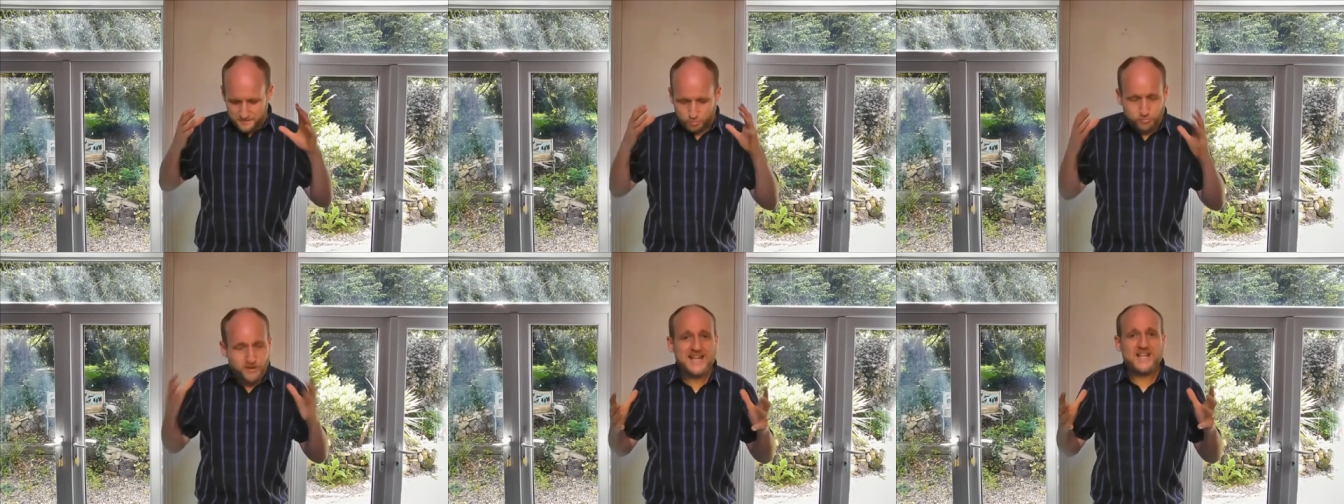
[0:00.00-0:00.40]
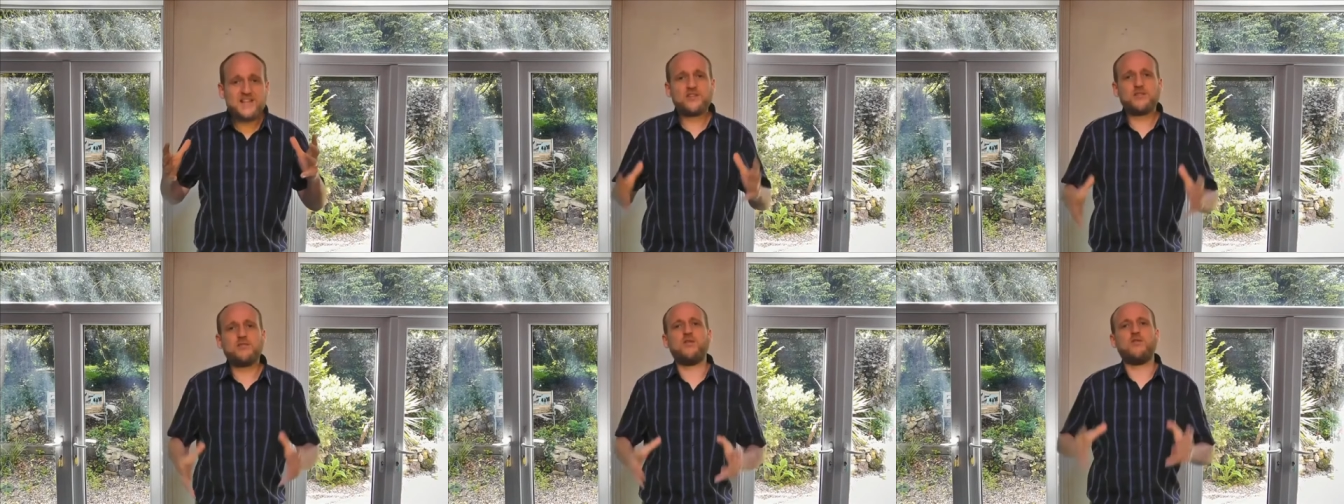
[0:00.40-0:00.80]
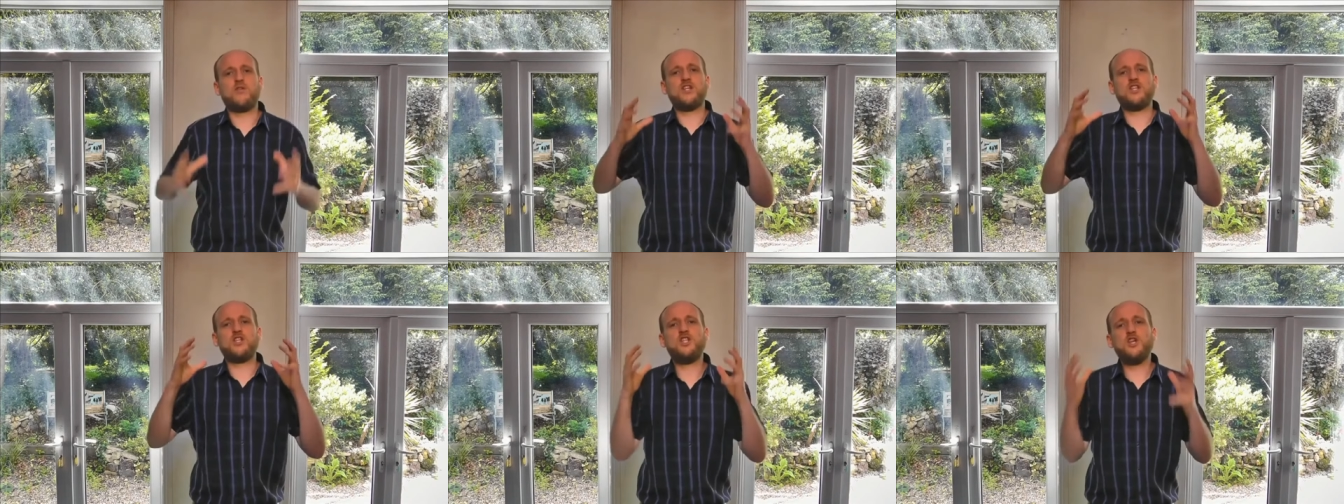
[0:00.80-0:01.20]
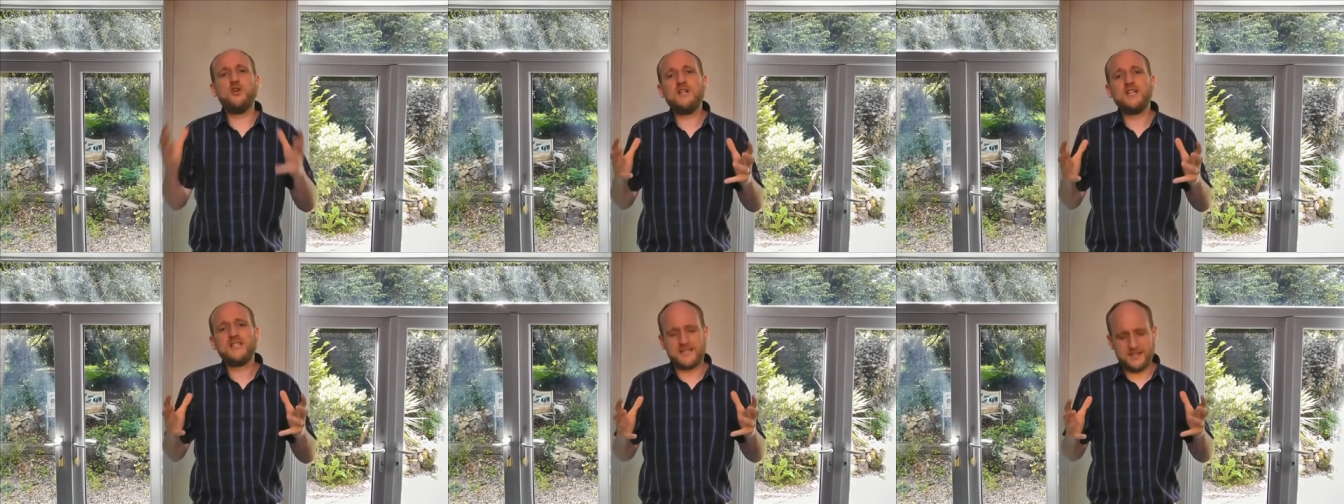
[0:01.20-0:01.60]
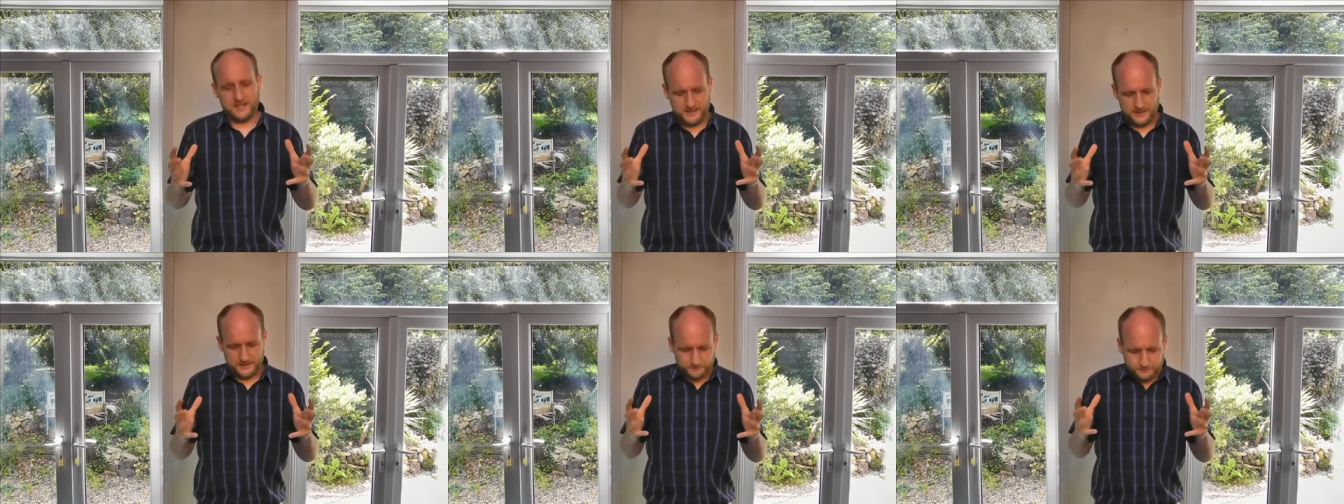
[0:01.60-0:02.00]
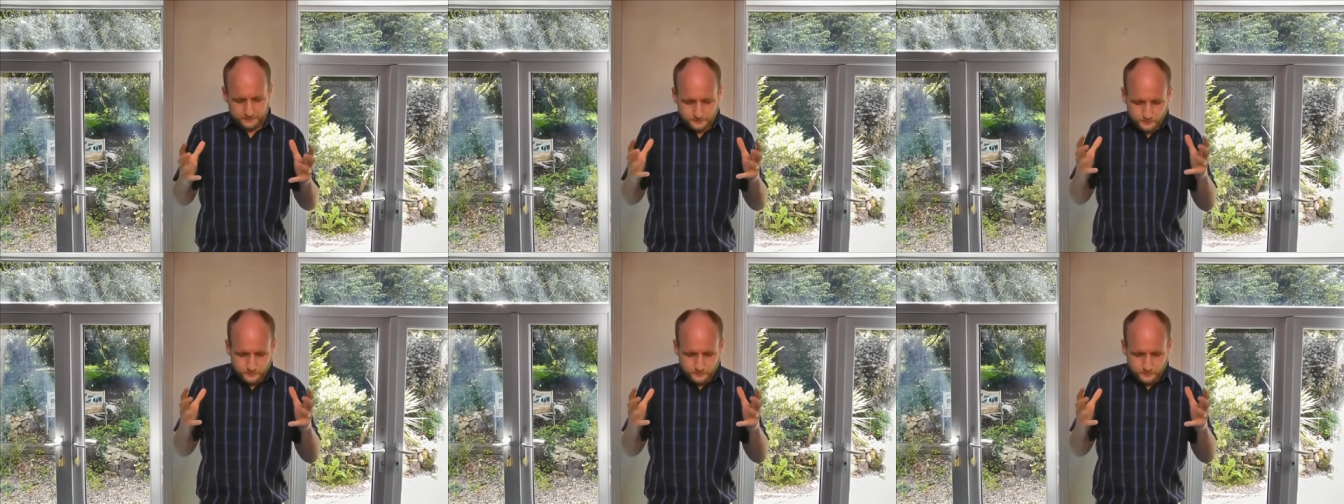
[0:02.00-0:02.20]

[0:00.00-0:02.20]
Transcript: breakthrough, unity.